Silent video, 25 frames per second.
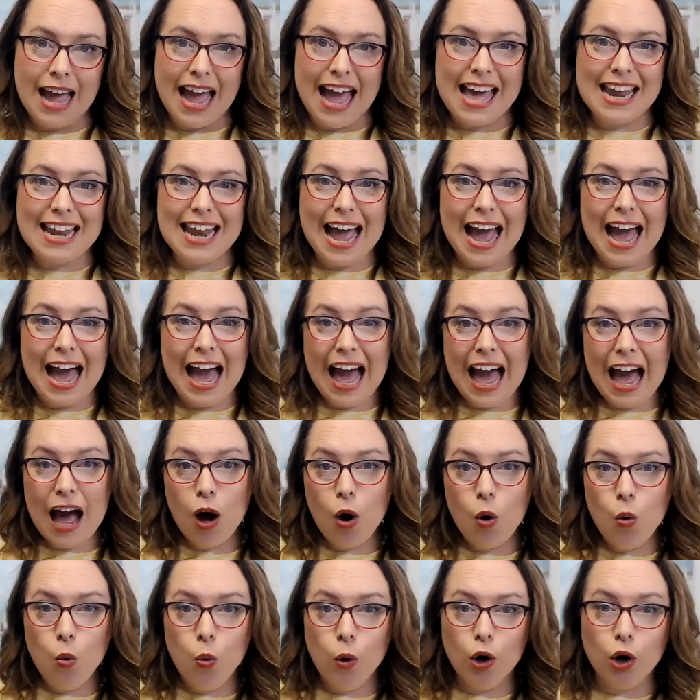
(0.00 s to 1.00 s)
and
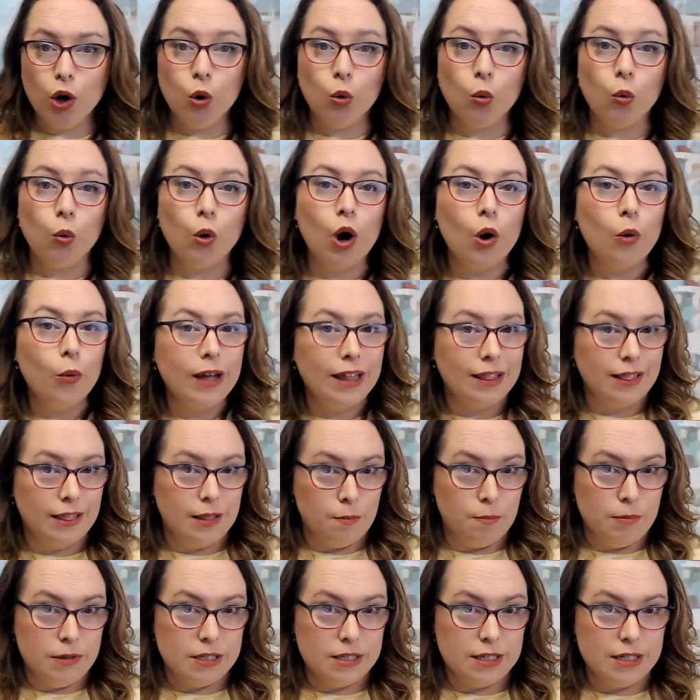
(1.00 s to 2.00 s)
how we're growing
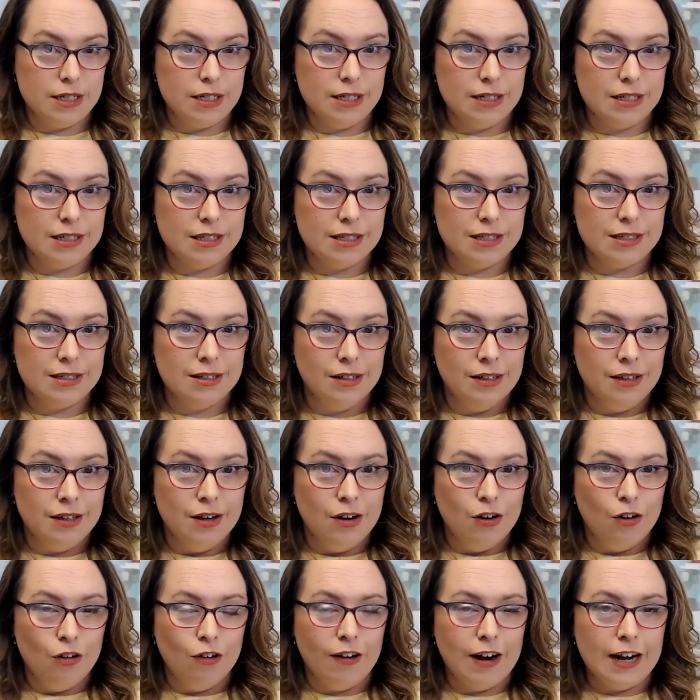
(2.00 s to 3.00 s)
the business,
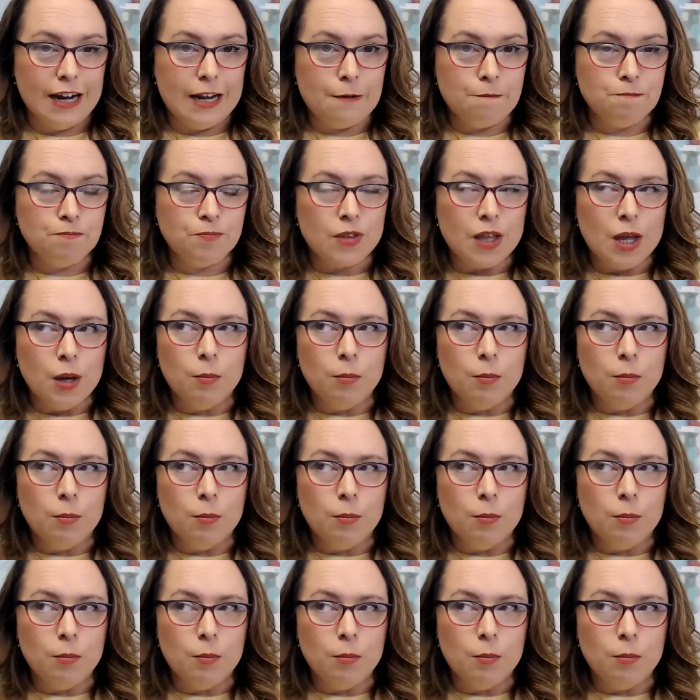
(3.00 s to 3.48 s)
right?